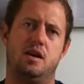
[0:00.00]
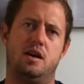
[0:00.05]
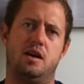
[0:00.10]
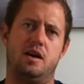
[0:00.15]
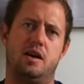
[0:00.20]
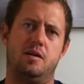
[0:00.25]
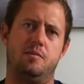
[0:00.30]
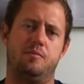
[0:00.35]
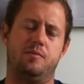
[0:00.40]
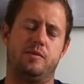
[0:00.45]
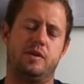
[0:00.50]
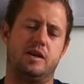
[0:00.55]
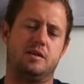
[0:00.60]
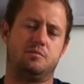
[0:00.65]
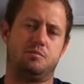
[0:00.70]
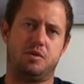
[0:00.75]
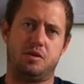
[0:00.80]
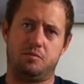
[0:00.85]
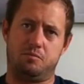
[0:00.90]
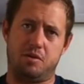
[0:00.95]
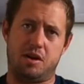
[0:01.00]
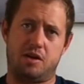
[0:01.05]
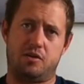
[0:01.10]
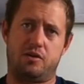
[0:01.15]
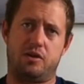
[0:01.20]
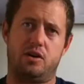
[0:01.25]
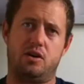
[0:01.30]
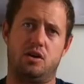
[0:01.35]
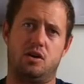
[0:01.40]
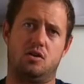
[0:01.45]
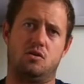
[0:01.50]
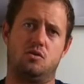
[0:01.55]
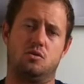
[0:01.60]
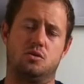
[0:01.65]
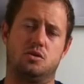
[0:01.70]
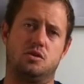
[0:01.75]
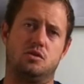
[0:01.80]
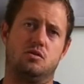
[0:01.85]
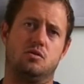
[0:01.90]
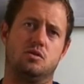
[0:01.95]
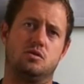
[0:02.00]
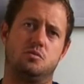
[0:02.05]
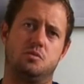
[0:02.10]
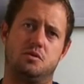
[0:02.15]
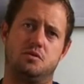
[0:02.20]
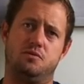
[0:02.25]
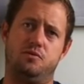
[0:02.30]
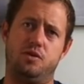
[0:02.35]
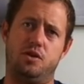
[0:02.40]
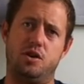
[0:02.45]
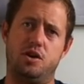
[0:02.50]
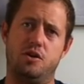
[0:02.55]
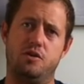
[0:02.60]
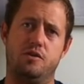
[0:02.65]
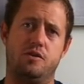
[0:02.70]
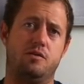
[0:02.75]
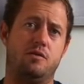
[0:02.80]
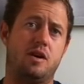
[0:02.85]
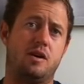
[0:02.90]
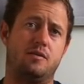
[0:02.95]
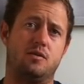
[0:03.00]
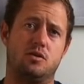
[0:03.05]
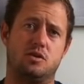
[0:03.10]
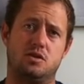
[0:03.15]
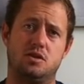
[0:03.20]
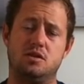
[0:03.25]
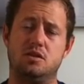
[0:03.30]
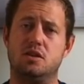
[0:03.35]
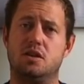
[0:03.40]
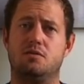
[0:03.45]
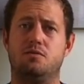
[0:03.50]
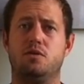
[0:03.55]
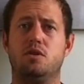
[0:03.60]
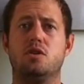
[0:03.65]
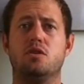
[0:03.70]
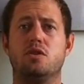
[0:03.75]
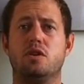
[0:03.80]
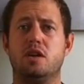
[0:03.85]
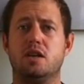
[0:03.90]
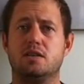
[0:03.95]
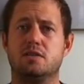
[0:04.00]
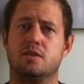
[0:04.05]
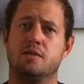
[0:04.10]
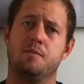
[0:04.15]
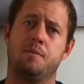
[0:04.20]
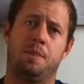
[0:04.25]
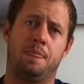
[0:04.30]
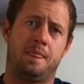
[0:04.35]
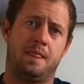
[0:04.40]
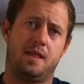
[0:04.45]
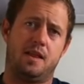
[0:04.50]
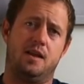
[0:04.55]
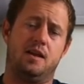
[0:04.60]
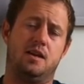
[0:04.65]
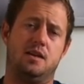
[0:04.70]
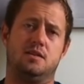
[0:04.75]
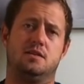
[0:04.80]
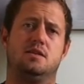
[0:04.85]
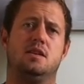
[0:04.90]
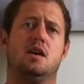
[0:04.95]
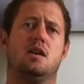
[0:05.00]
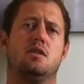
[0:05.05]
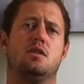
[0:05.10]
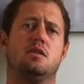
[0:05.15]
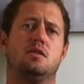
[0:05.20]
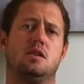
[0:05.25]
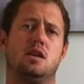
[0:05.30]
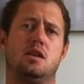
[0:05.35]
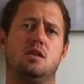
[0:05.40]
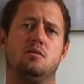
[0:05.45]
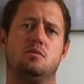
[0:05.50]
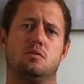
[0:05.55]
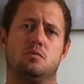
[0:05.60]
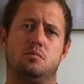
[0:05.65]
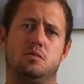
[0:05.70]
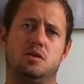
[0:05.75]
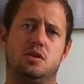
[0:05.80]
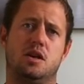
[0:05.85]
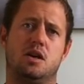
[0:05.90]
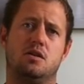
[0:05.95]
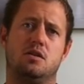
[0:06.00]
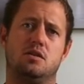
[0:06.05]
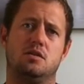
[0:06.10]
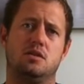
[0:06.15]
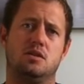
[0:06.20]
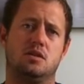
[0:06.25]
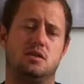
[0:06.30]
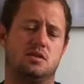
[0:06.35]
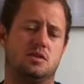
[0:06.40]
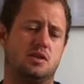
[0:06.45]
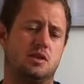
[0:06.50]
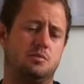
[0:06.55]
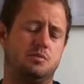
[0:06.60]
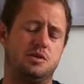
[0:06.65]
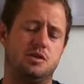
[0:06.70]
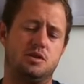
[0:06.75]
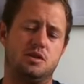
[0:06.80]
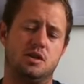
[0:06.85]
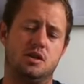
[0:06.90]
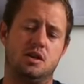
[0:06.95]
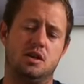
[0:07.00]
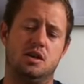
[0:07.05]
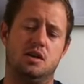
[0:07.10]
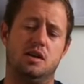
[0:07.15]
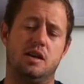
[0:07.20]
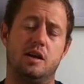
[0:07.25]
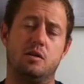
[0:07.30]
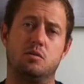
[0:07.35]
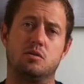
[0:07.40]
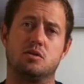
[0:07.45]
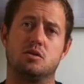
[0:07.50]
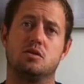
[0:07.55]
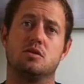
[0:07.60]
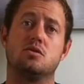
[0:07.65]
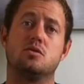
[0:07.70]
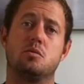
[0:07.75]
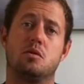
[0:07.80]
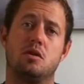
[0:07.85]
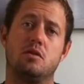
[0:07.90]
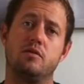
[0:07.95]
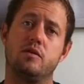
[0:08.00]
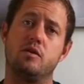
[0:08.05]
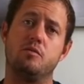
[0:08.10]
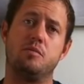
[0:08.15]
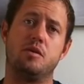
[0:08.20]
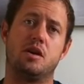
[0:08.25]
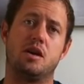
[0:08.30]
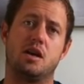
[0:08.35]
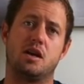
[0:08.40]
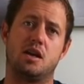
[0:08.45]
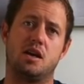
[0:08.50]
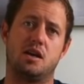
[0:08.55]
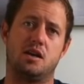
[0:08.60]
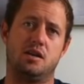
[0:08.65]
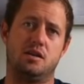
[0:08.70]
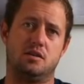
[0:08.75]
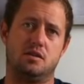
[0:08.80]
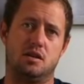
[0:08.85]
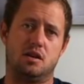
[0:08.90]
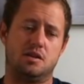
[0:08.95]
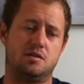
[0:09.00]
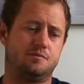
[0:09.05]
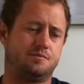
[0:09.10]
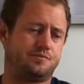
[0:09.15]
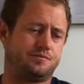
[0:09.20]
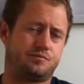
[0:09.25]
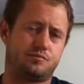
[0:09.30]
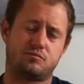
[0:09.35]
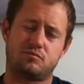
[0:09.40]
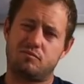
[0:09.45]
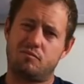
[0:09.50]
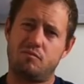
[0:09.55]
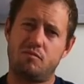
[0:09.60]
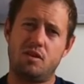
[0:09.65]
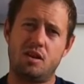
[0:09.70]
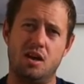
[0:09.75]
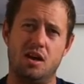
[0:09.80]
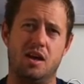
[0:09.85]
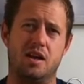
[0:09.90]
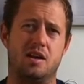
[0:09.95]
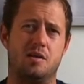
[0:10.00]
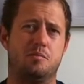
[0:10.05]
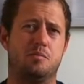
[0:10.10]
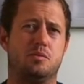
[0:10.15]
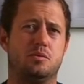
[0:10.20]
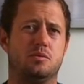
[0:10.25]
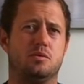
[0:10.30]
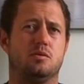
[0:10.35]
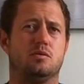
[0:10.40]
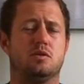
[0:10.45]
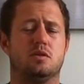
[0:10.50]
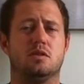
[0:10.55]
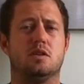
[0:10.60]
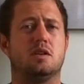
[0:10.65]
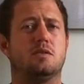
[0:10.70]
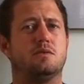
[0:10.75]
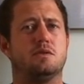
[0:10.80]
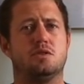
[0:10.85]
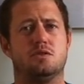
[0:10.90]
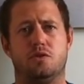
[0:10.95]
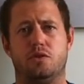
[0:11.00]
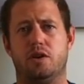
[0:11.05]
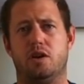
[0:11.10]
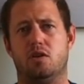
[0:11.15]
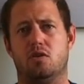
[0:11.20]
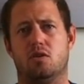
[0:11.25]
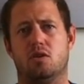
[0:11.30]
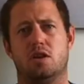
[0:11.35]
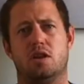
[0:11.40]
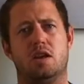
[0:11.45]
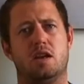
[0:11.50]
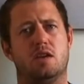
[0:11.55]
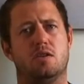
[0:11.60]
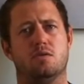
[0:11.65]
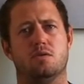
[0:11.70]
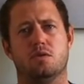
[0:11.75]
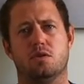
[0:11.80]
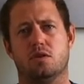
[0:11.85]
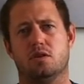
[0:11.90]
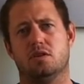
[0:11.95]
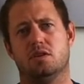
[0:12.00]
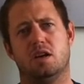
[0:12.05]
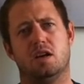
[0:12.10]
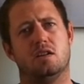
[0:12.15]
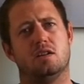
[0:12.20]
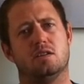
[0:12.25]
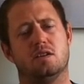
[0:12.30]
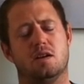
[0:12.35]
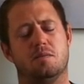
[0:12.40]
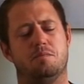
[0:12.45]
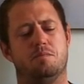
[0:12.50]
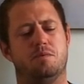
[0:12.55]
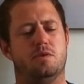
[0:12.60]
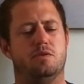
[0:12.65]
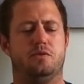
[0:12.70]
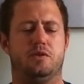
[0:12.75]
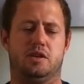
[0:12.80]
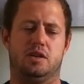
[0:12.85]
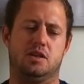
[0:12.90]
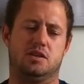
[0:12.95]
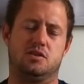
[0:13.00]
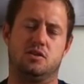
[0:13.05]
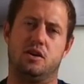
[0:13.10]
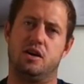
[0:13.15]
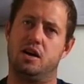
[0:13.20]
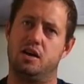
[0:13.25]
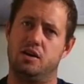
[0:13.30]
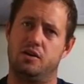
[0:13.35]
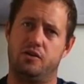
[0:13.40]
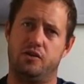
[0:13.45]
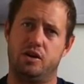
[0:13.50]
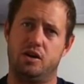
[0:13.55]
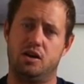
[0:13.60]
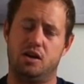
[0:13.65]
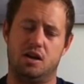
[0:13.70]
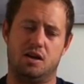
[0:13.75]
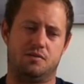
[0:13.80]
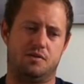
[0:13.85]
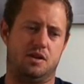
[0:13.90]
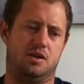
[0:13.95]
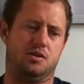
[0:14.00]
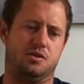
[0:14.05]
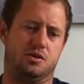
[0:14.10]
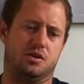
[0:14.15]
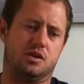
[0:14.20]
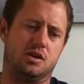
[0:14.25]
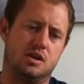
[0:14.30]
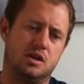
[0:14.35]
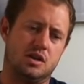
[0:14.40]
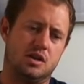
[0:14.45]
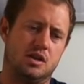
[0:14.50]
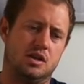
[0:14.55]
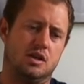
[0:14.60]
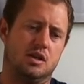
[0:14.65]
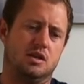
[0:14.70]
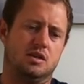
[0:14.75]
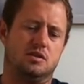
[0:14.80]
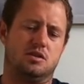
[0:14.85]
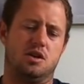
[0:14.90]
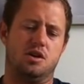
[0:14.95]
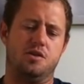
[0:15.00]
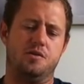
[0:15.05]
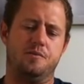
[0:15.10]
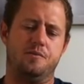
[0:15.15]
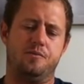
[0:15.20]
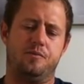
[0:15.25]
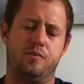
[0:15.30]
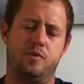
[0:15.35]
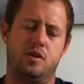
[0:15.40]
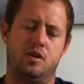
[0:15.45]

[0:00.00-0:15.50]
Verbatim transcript: Um, that big black ray that I caught in last week's video, if you have not seen that video yet, it is down. The link will be down in the description. That was on a twelve oh B K K inline, and I pulled that fish really hard, and that hook held up perfectly. So I really love that hook. So